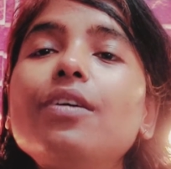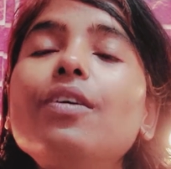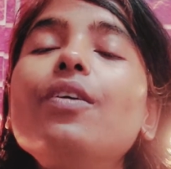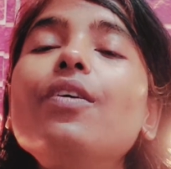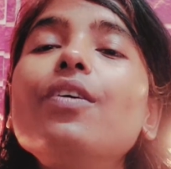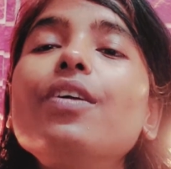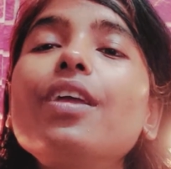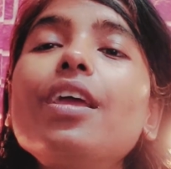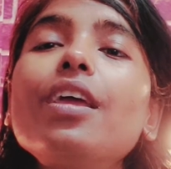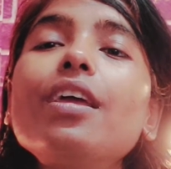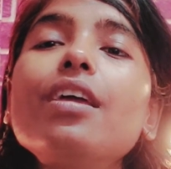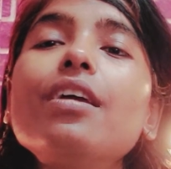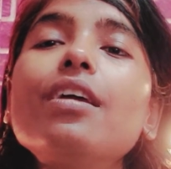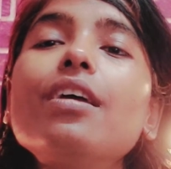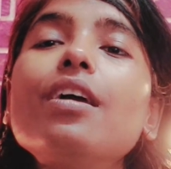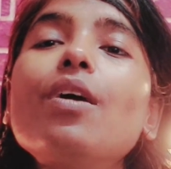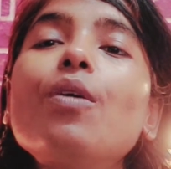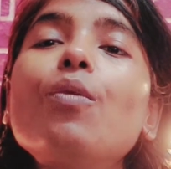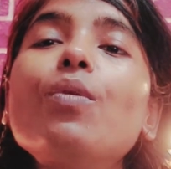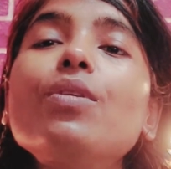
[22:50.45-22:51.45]
Okay,
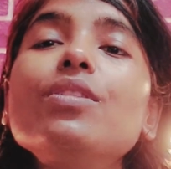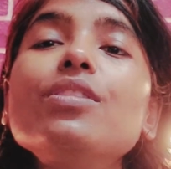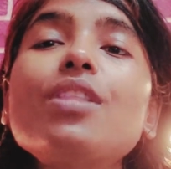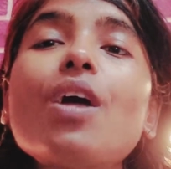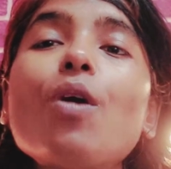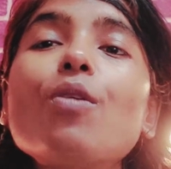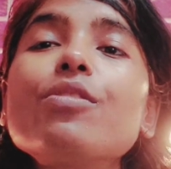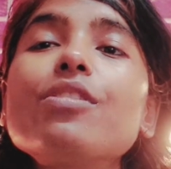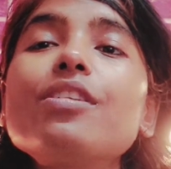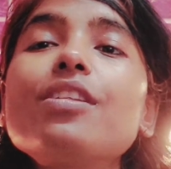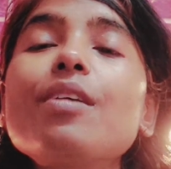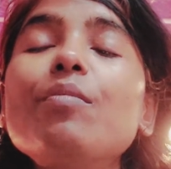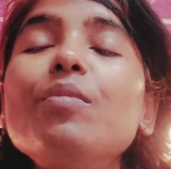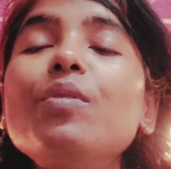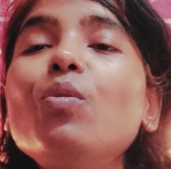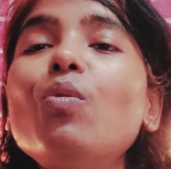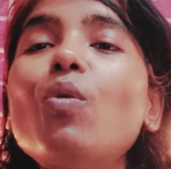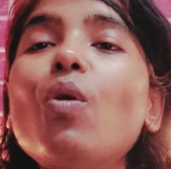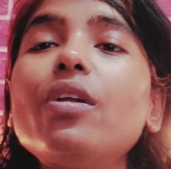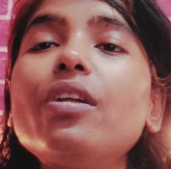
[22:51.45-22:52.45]
1000 ml
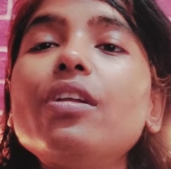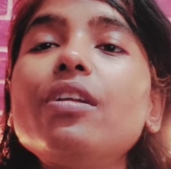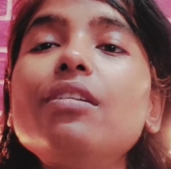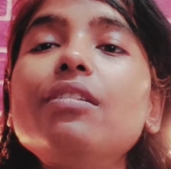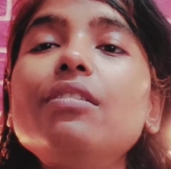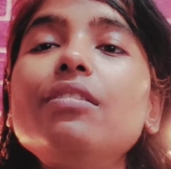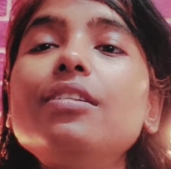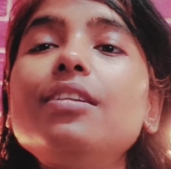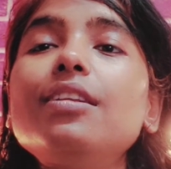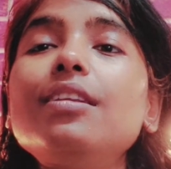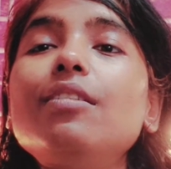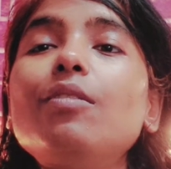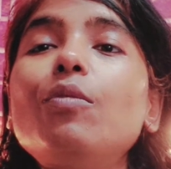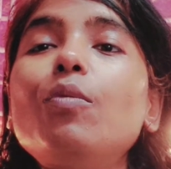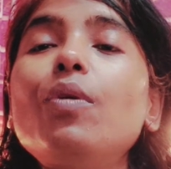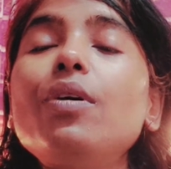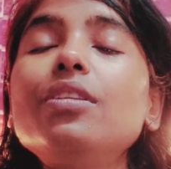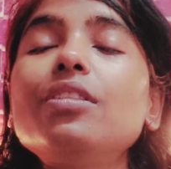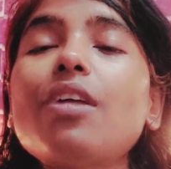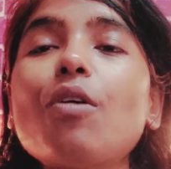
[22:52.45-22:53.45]
water,
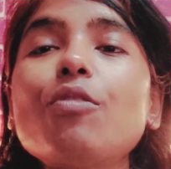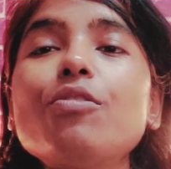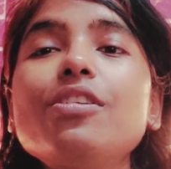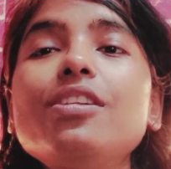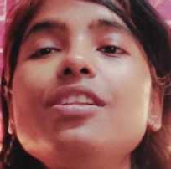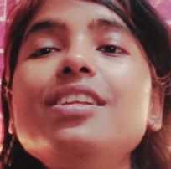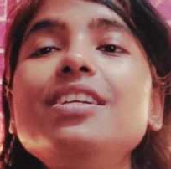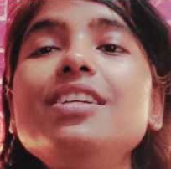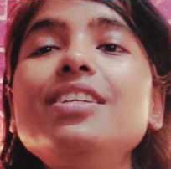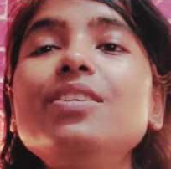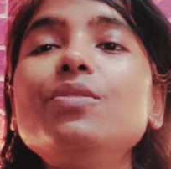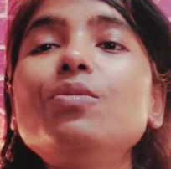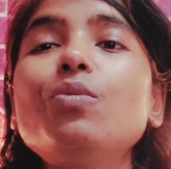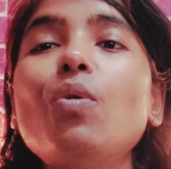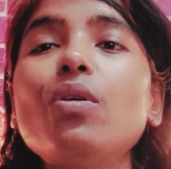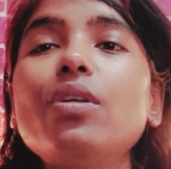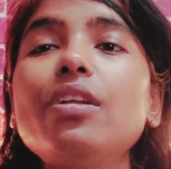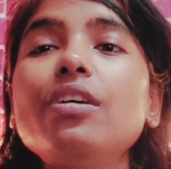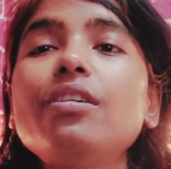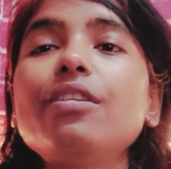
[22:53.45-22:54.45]
1000 liter
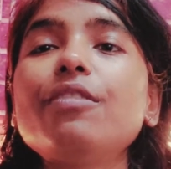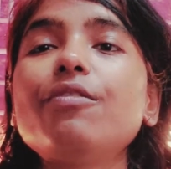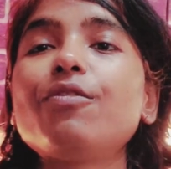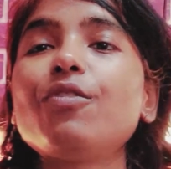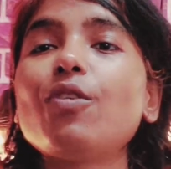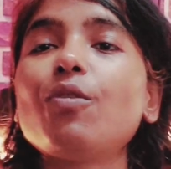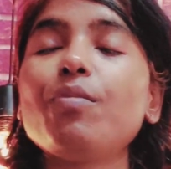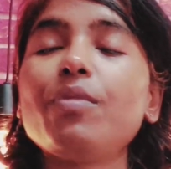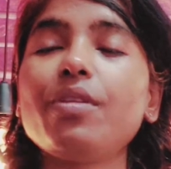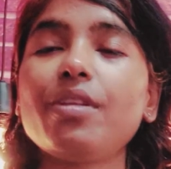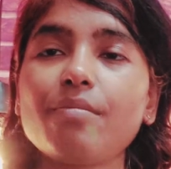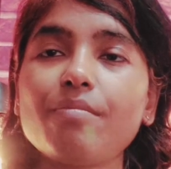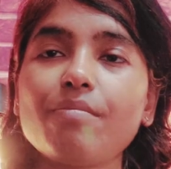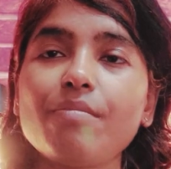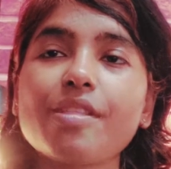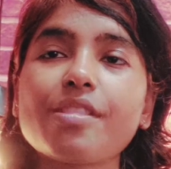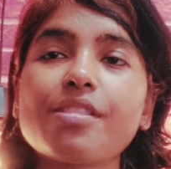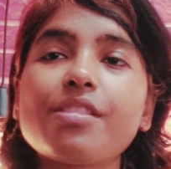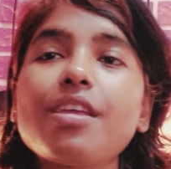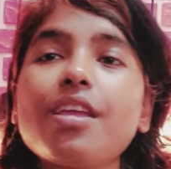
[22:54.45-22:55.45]
water, if you're
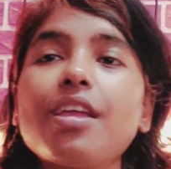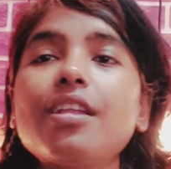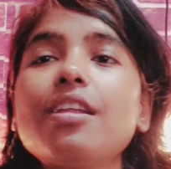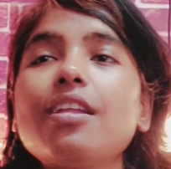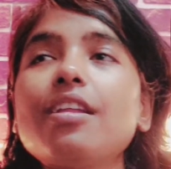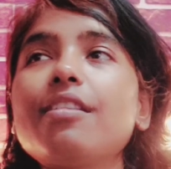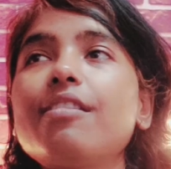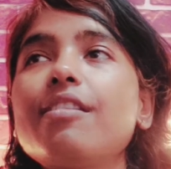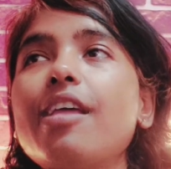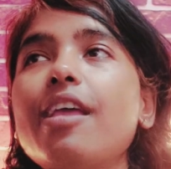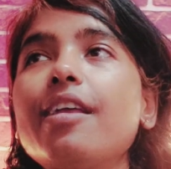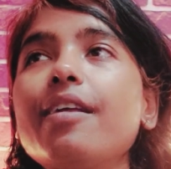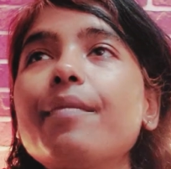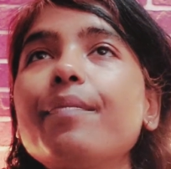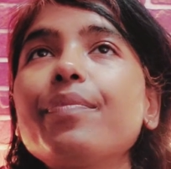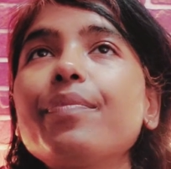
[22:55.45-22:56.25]
mixing it, it's like